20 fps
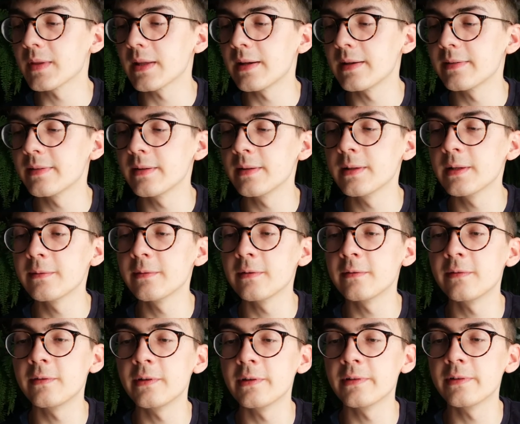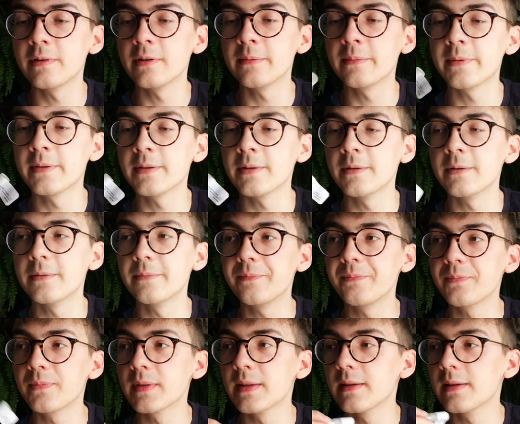I still have a few drops, so
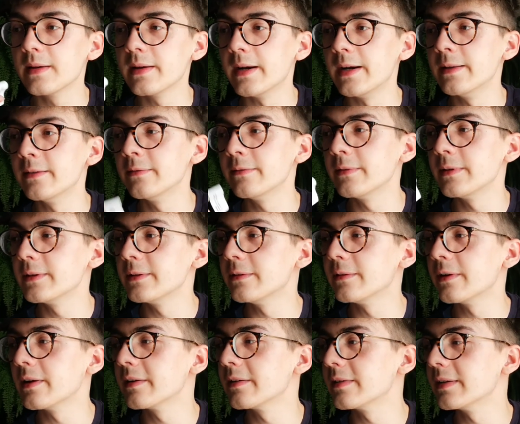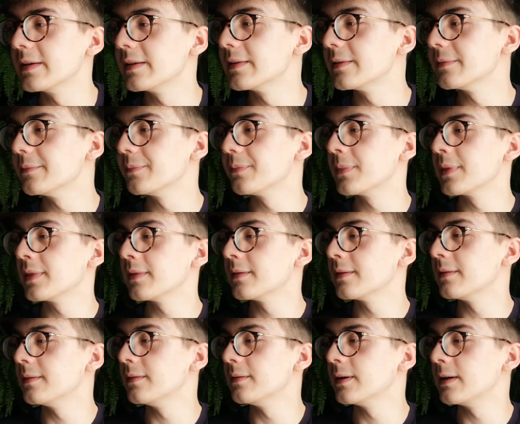I don't want to rush it.
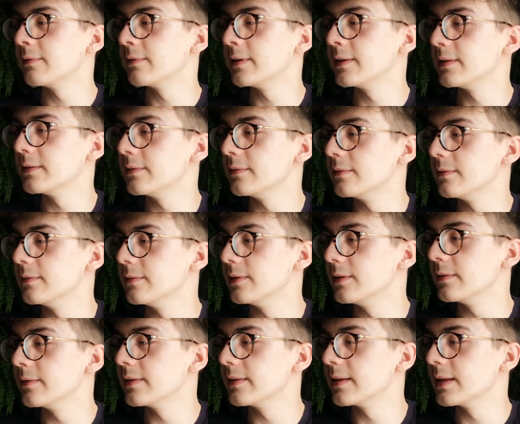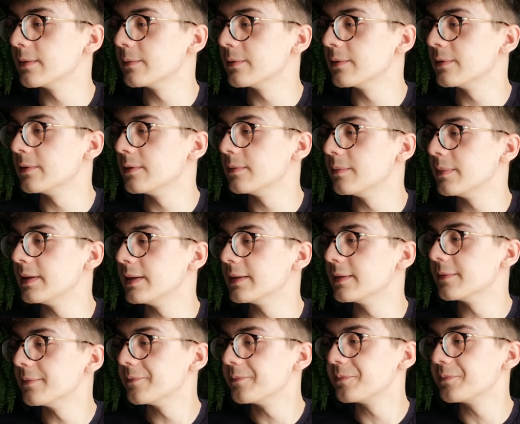I want to use it up all,
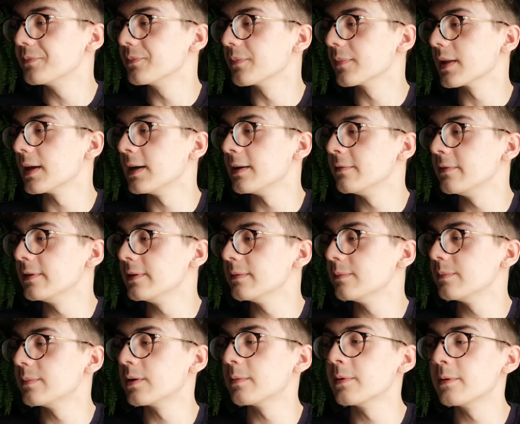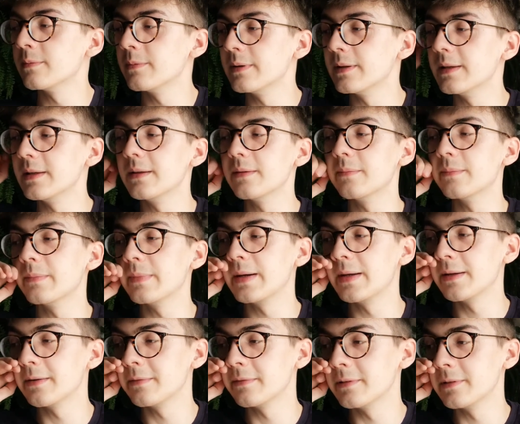but I will probably buy
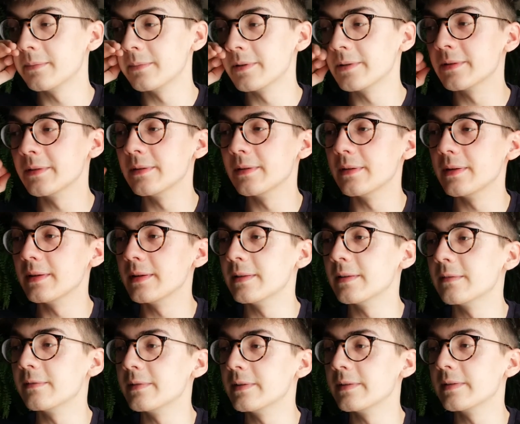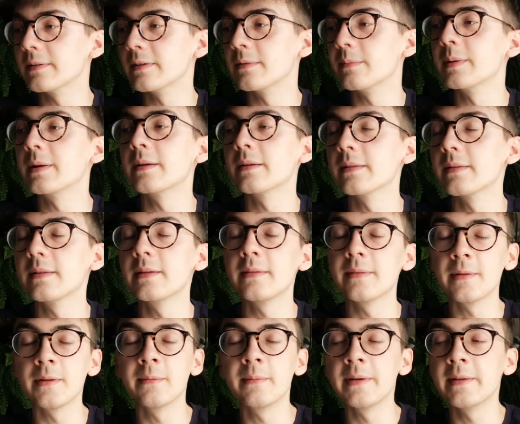a full bottle in the future because
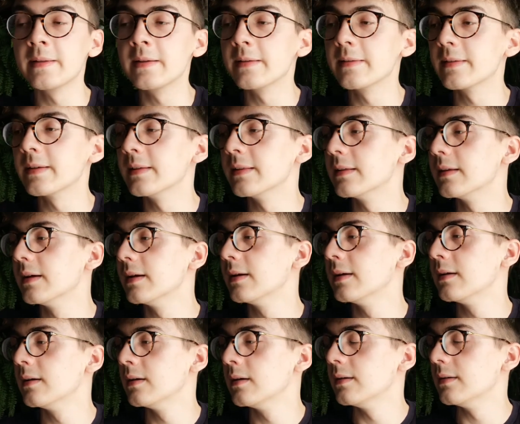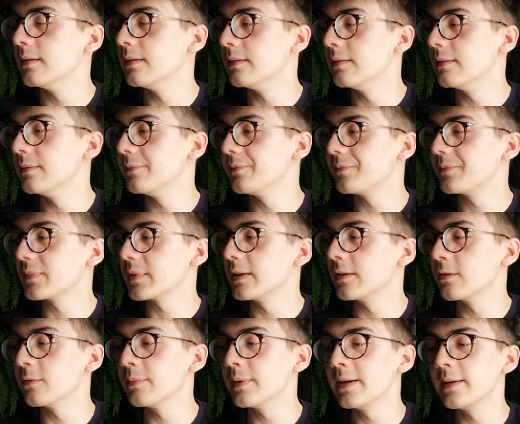it's an amazing scent.
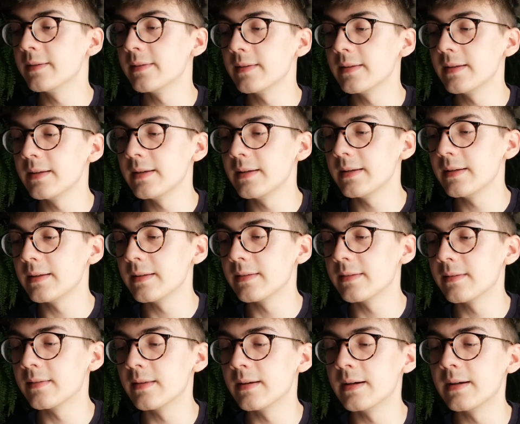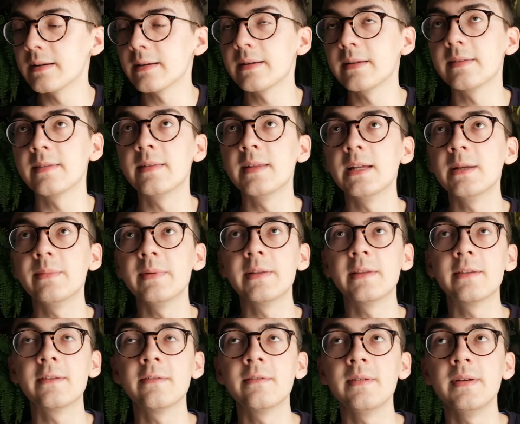It's spicy, it's dark, it's deep,
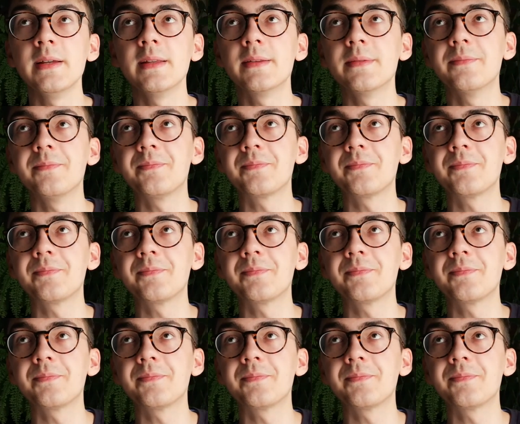it's sweet.